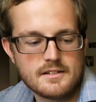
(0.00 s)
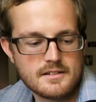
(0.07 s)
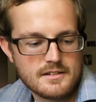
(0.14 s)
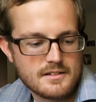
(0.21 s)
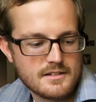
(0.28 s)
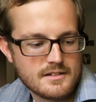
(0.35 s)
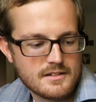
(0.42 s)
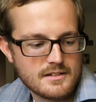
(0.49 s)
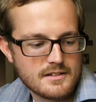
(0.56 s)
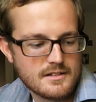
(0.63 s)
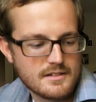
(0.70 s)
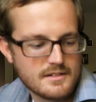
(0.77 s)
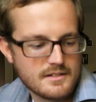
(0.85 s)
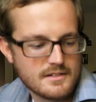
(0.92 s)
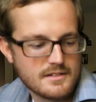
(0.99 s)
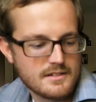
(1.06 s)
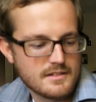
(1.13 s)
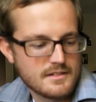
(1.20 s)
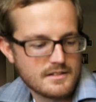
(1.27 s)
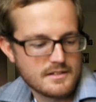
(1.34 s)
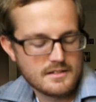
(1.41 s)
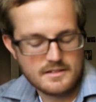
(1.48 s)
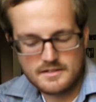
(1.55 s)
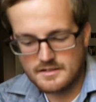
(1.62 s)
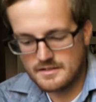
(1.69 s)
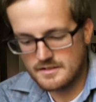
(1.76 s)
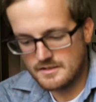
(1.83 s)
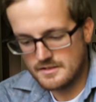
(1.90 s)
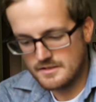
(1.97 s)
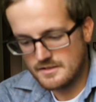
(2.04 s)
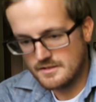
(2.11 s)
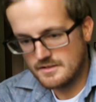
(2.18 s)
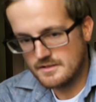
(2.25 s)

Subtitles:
[no speech]